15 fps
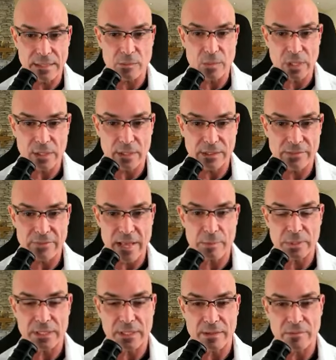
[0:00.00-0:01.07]
and we're going to live
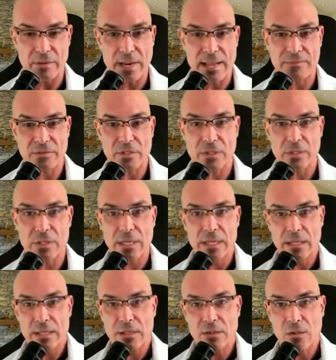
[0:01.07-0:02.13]
happily ever after.
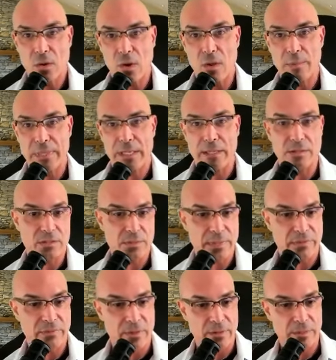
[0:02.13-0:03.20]
Oh Call me. My here's God.
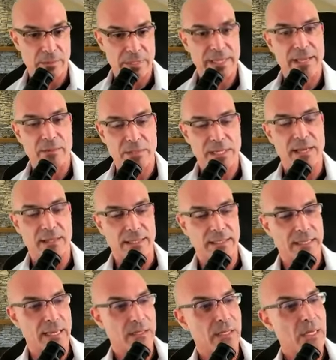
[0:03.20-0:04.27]
my phone number. Yeah, it was kind of like
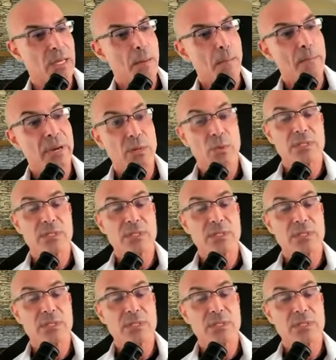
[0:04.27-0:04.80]
that. You but it